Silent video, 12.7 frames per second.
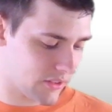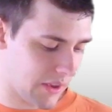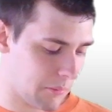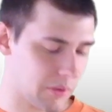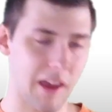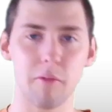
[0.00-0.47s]

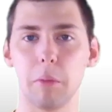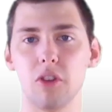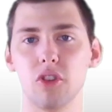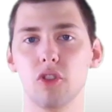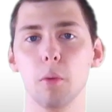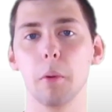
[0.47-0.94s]
have me
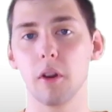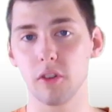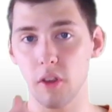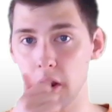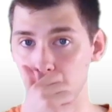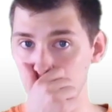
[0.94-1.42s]
super
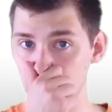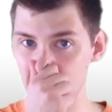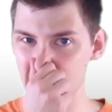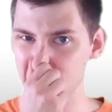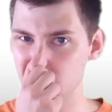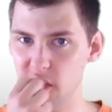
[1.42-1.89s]
excited,
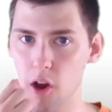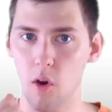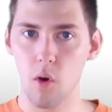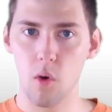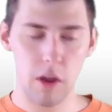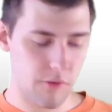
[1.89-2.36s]
though
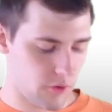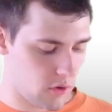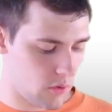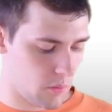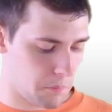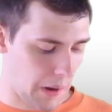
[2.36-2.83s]
if you
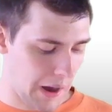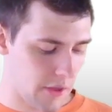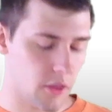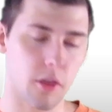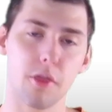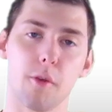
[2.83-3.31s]
buy the
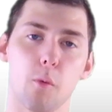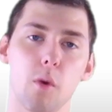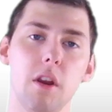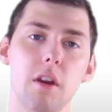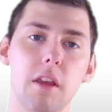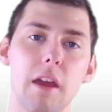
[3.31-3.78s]

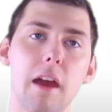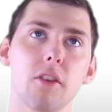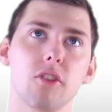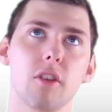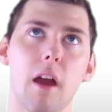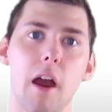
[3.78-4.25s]
3DS
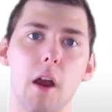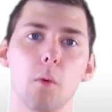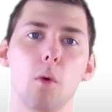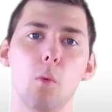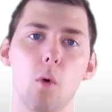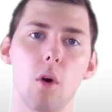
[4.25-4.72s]
Hyrule
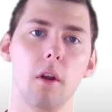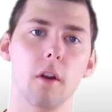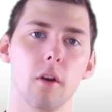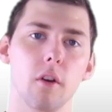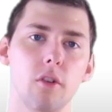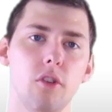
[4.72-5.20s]

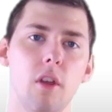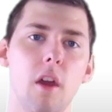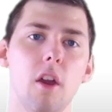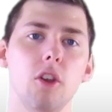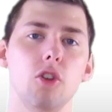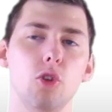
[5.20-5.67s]
Warriors,
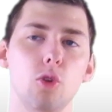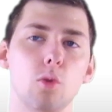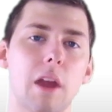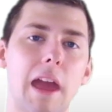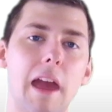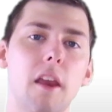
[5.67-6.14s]
you
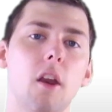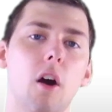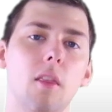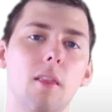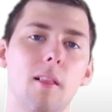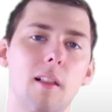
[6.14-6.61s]
can
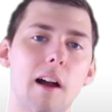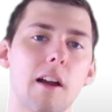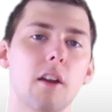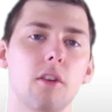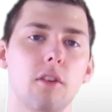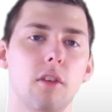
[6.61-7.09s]
unlock
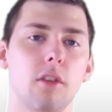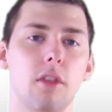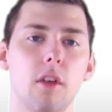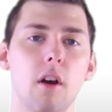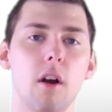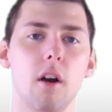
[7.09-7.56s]

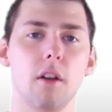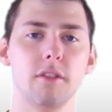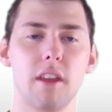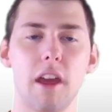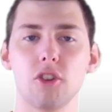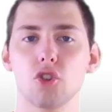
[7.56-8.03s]
the
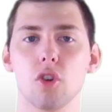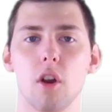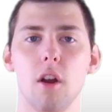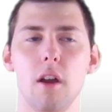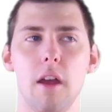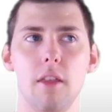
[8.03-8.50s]
Tetra
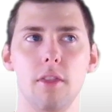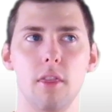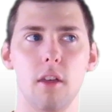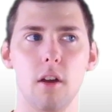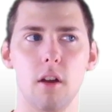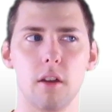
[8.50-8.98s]
and
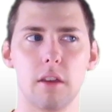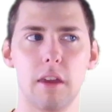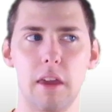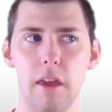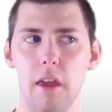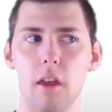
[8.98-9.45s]
the
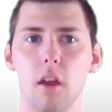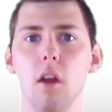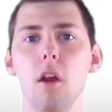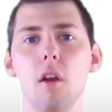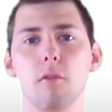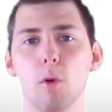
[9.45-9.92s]
King
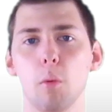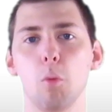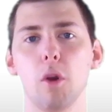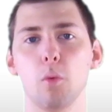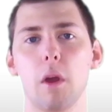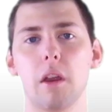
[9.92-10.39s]
from Wind
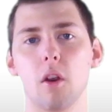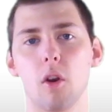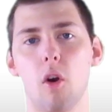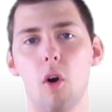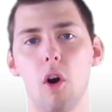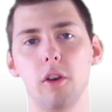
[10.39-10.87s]
Waker
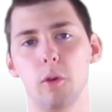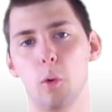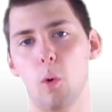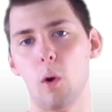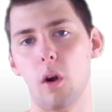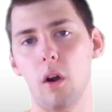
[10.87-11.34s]
on
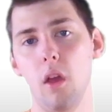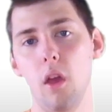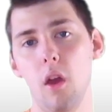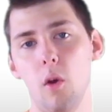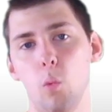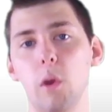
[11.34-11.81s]
your
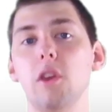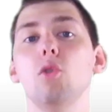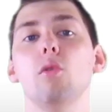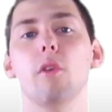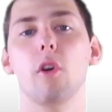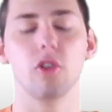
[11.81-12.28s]
Wii U
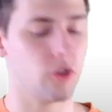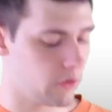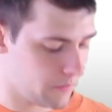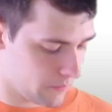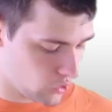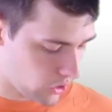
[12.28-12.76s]
version,
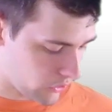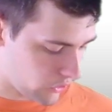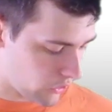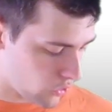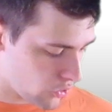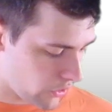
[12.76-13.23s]
so that's
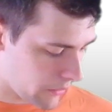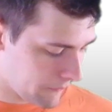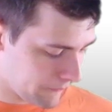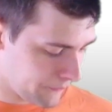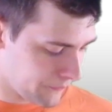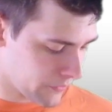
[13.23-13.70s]
interesting.
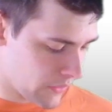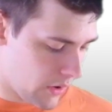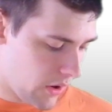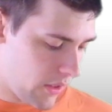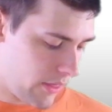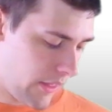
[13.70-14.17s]

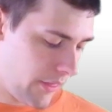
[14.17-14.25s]
Then they